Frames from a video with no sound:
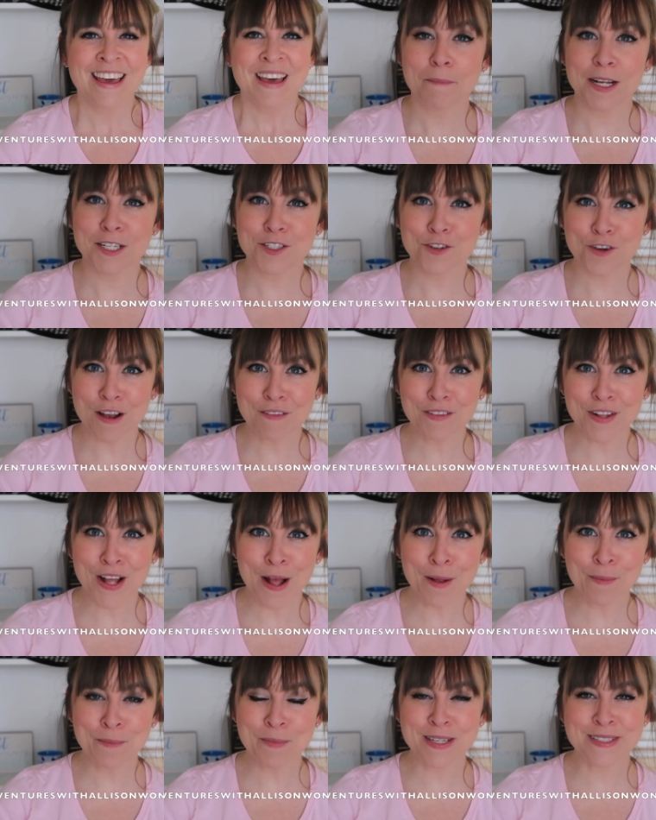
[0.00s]
My travel
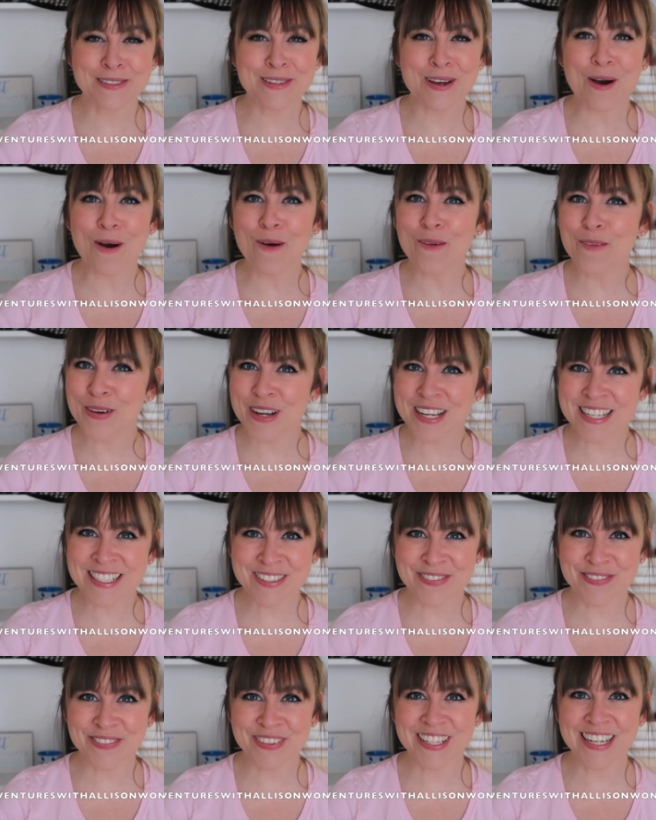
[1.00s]
help is
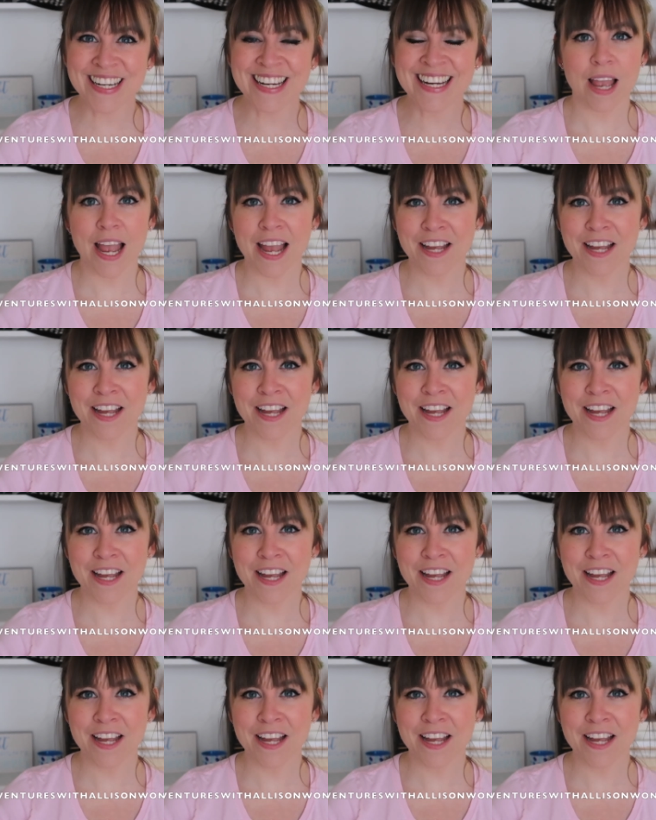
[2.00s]
always free.